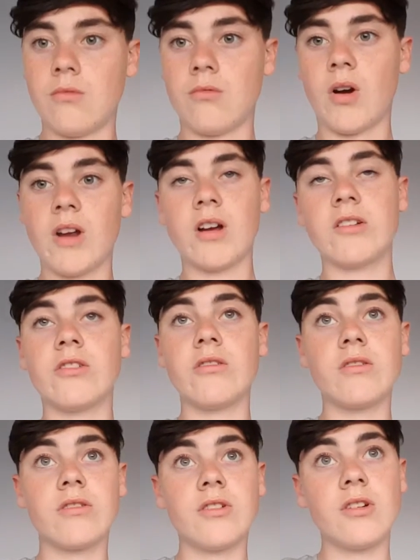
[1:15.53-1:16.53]
Right, guys, so
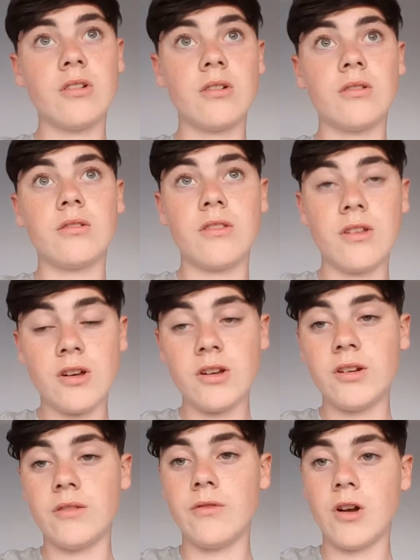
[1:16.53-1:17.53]
the
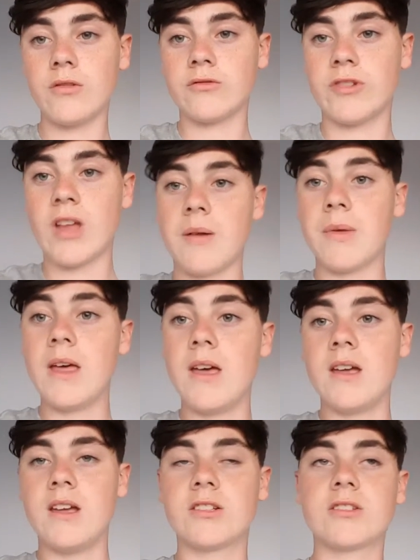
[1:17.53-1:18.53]
third and final step
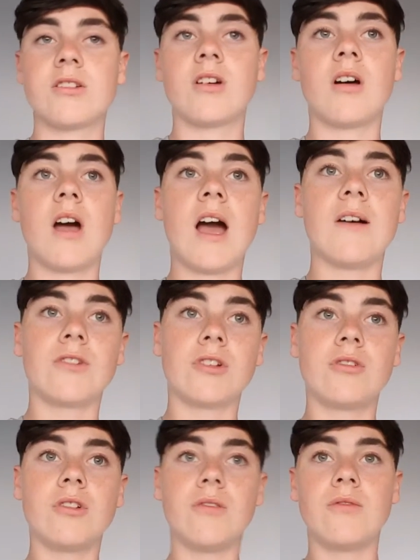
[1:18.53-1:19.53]
is to have a
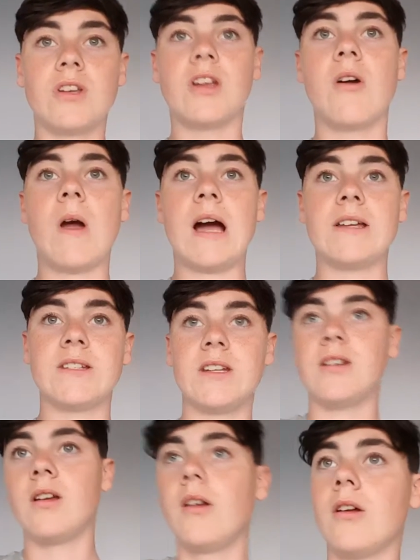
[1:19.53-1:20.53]
good video, as
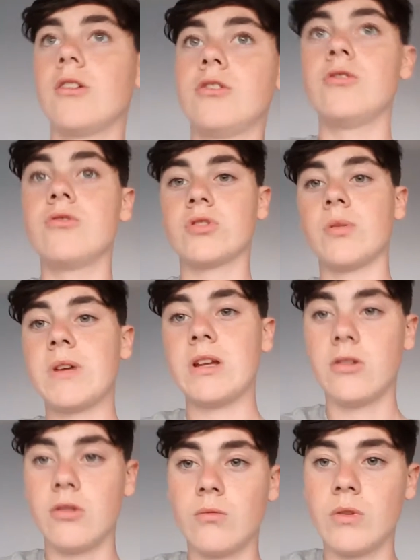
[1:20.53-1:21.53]
in do
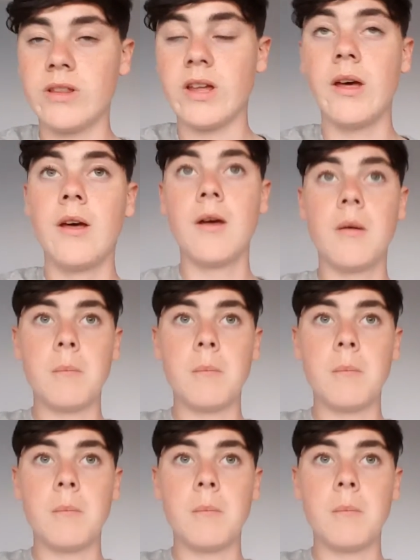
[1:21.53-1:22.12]
something good with it,